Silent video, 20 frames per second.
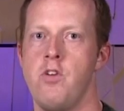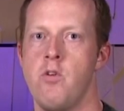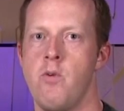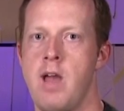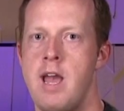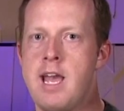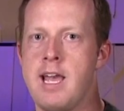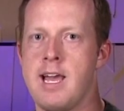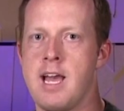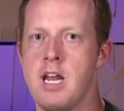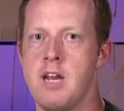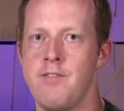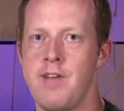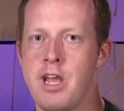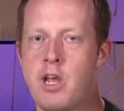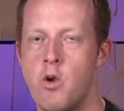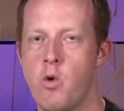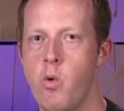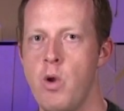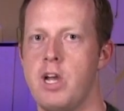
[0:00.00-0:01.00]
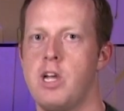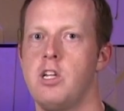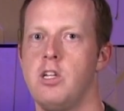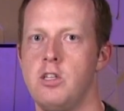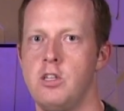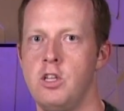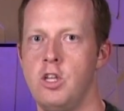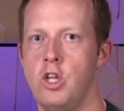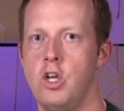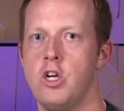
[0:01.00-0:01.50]
to give you a kind of a quick
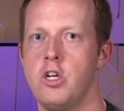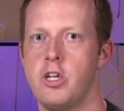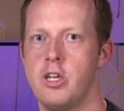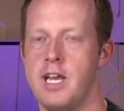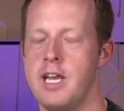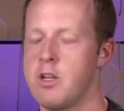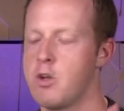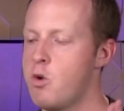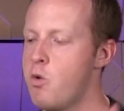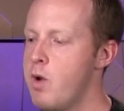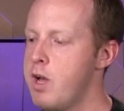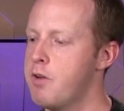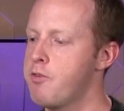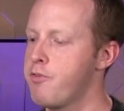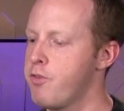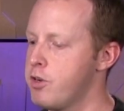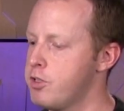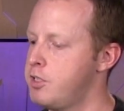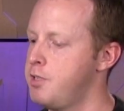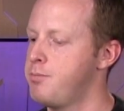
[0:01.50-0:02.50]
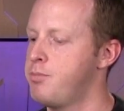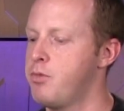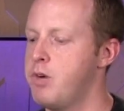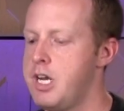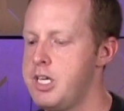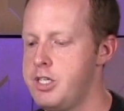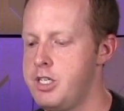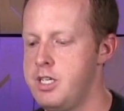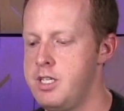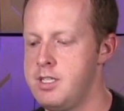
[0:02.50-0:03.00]
look and quick first
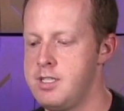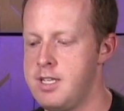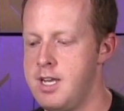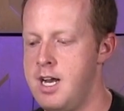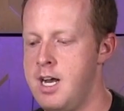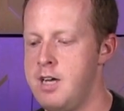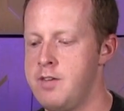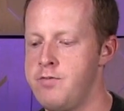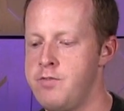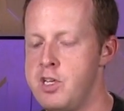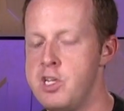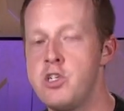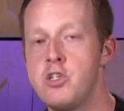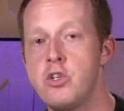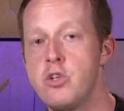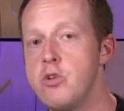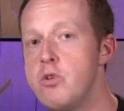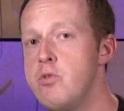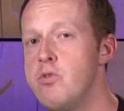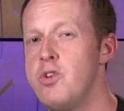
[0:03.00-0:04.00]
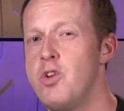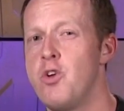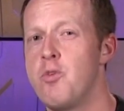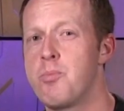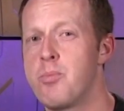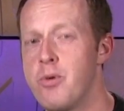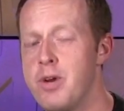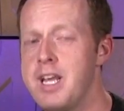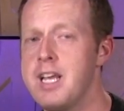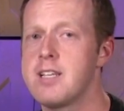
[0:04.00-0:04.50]
impressions of the two
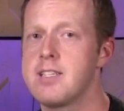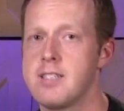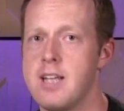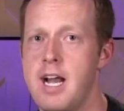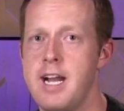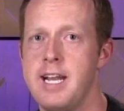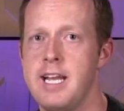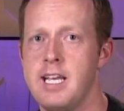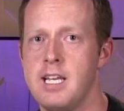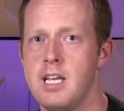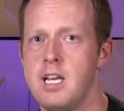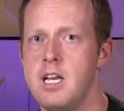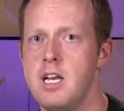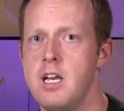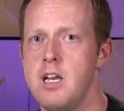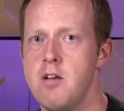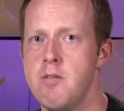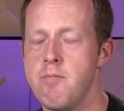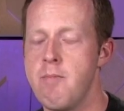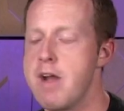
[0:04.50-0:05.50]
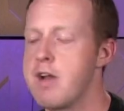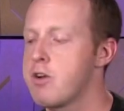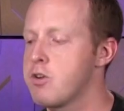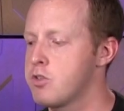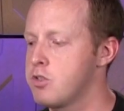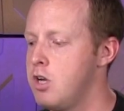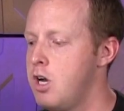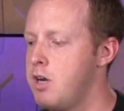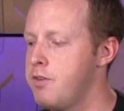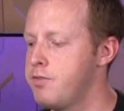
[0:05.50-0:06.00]
new pretty exciting
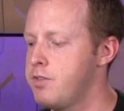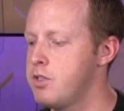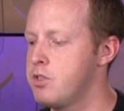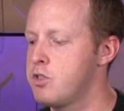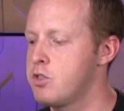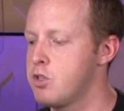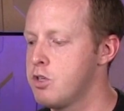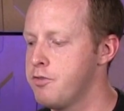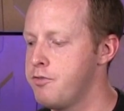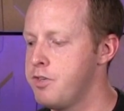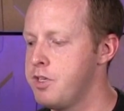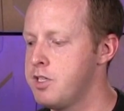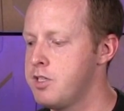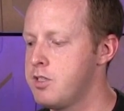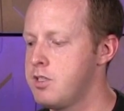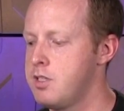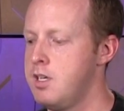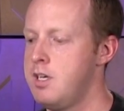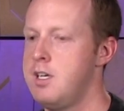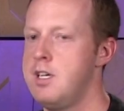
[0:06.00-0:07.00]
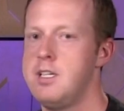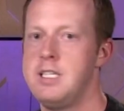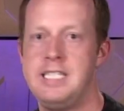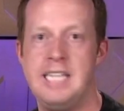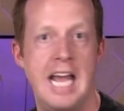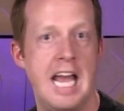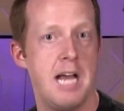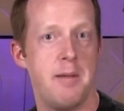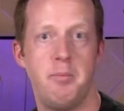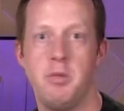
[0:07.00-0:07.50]
Microsoft Surface
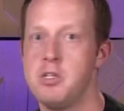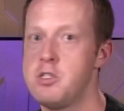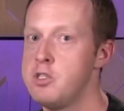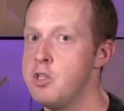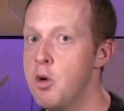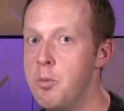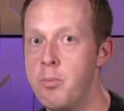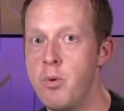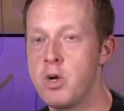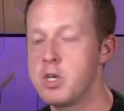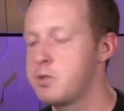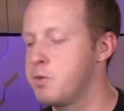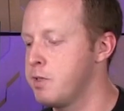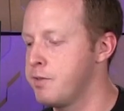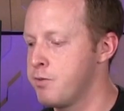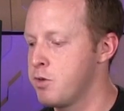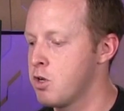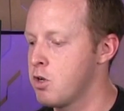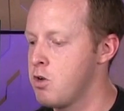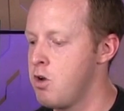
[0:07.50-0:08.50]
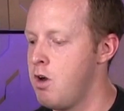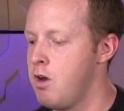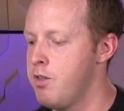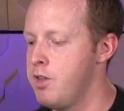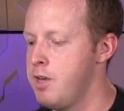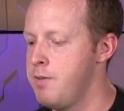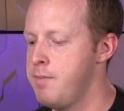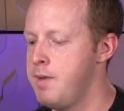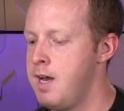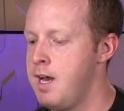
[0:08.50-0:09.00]
tablets, notebooks, whatever you want to
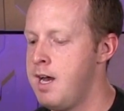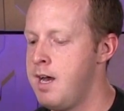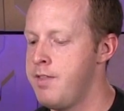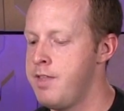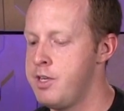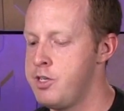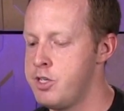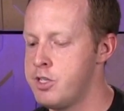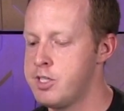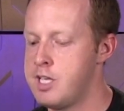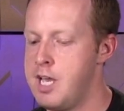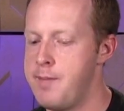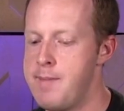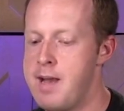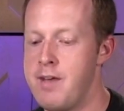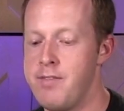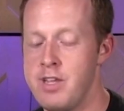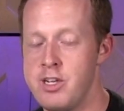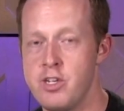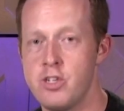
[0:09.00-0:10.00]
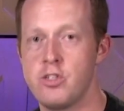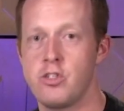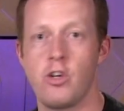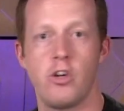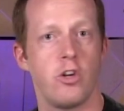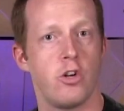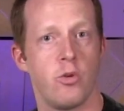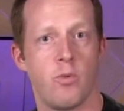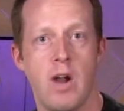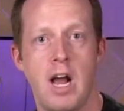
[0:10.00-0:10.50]
call them, uh, that just came out. They just
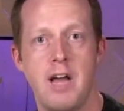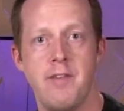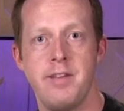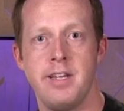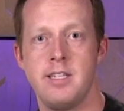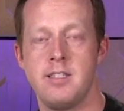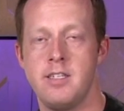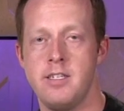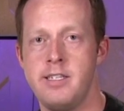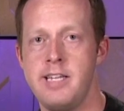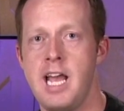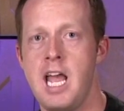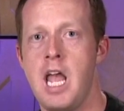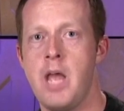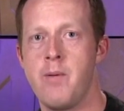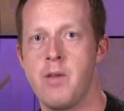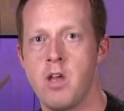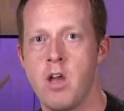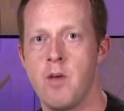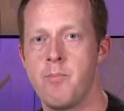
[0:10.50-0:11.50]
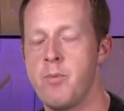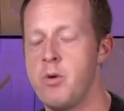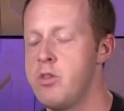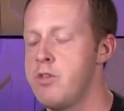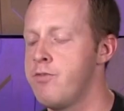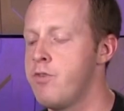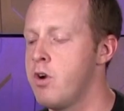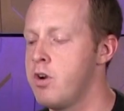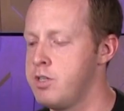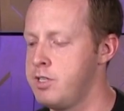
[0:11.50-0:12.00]
started arriving today. We got
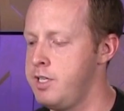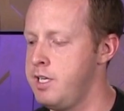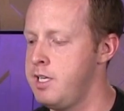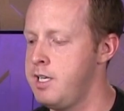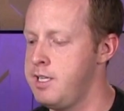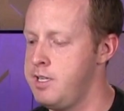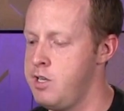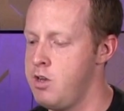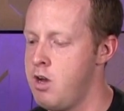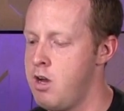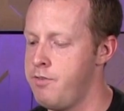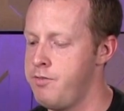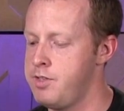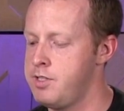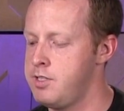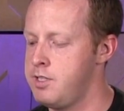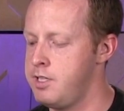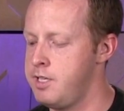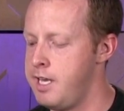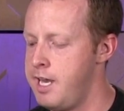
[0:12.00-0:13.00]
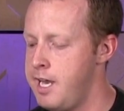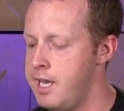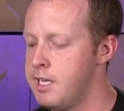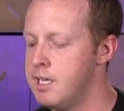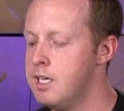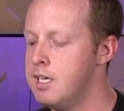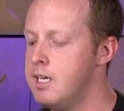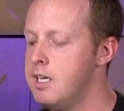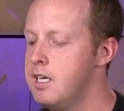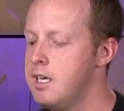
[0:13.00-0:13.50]
both of ours in at the office
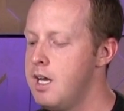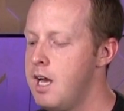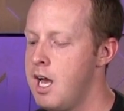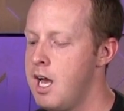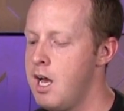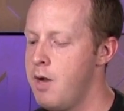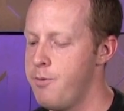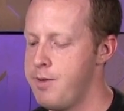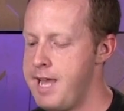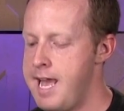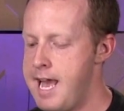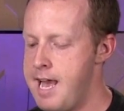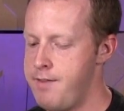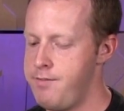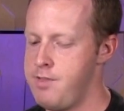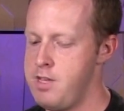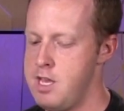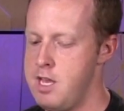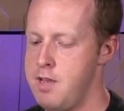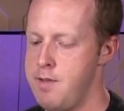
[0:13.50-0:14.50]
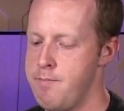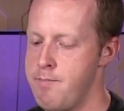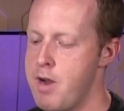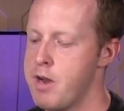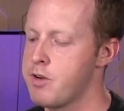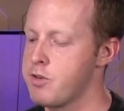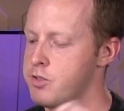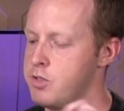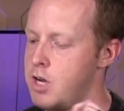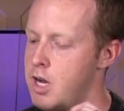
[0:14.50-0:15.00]
today. Uh, we have the
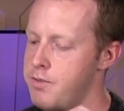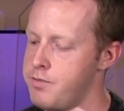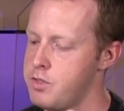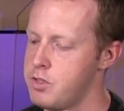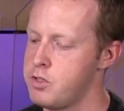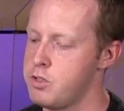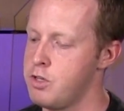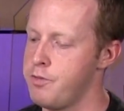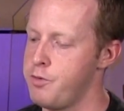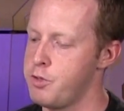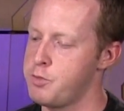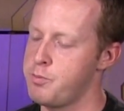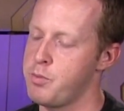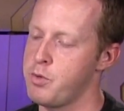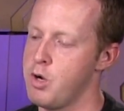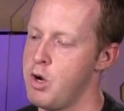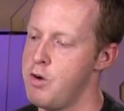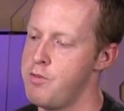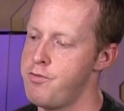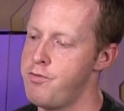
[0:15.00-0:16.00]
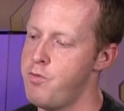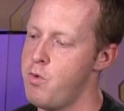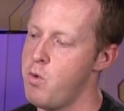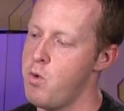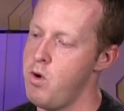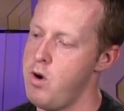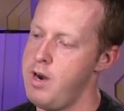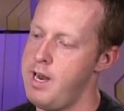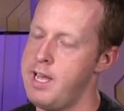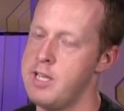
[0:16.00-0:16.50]
Microsoft Surface Pro
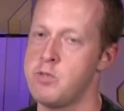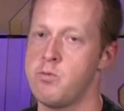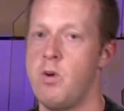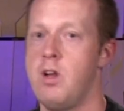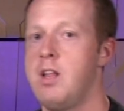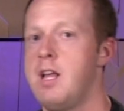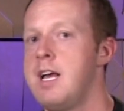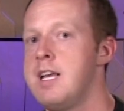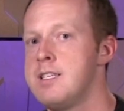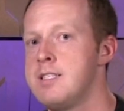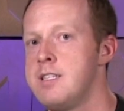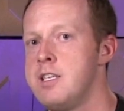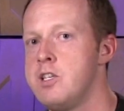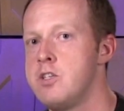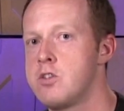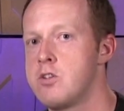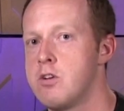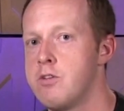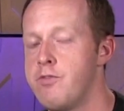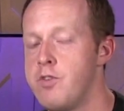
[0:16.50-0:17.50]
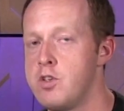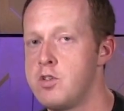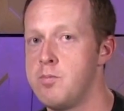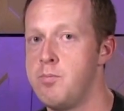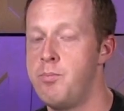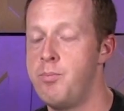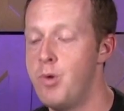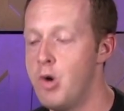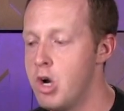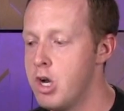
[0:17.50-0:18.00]
four as well as the Surface
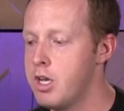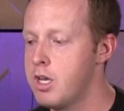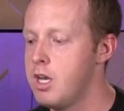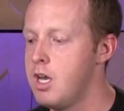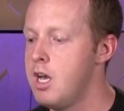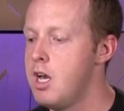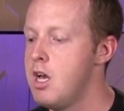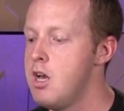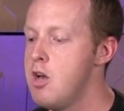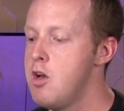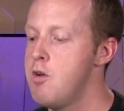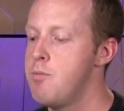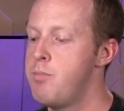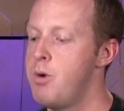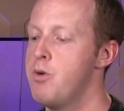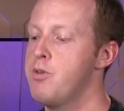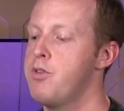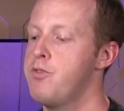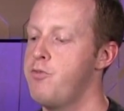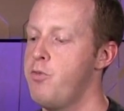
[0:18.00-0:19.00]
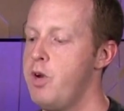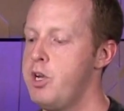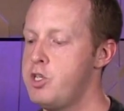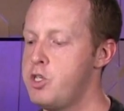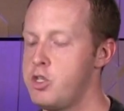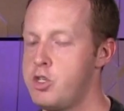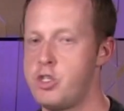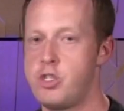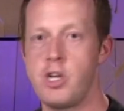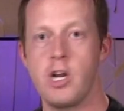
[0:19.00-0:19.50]
Book, both of
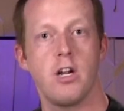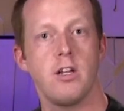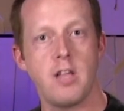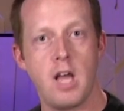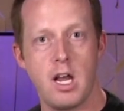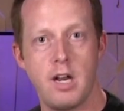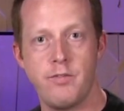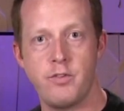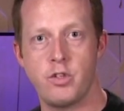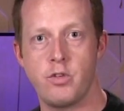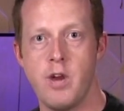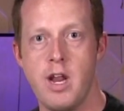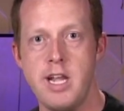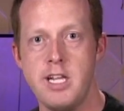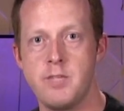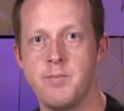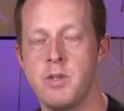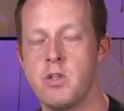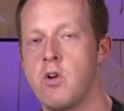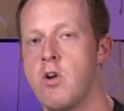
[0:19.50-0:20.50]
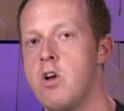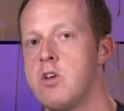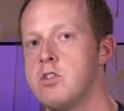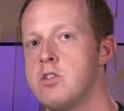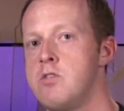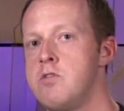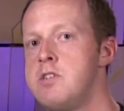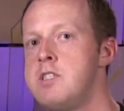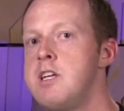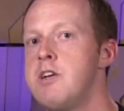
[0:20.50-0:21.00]
which share a lot of traits, but they're
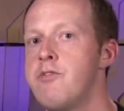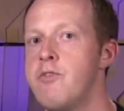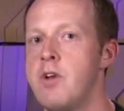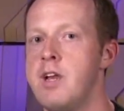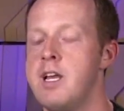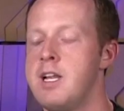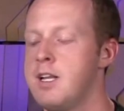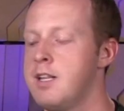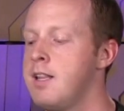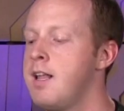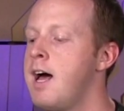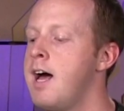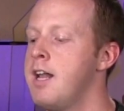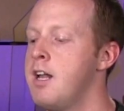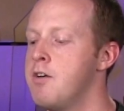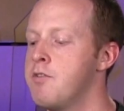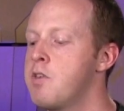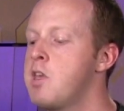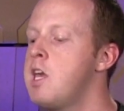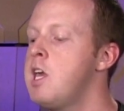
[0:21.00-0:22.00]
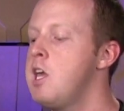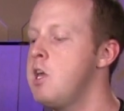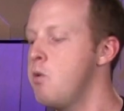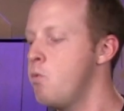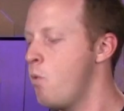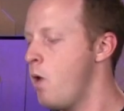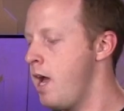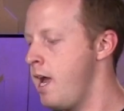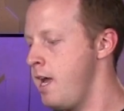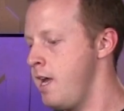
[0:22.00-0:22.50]
also different in a lot of
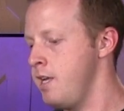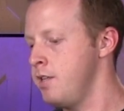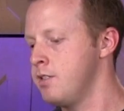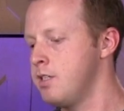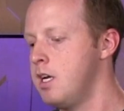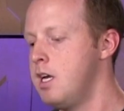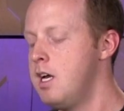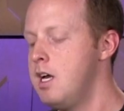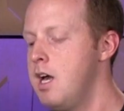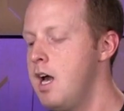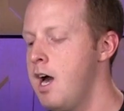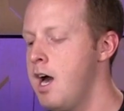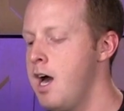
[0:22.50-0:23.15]
key ways.